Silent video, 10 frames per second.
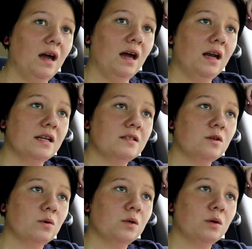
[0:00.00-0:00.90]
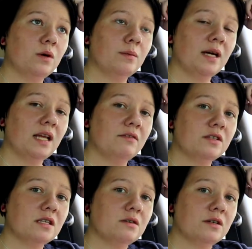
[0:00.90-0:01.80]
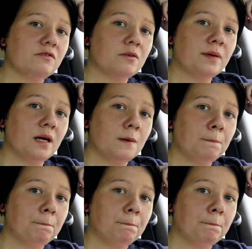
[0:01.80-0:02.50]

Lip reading: And I don't know where my life is going from here.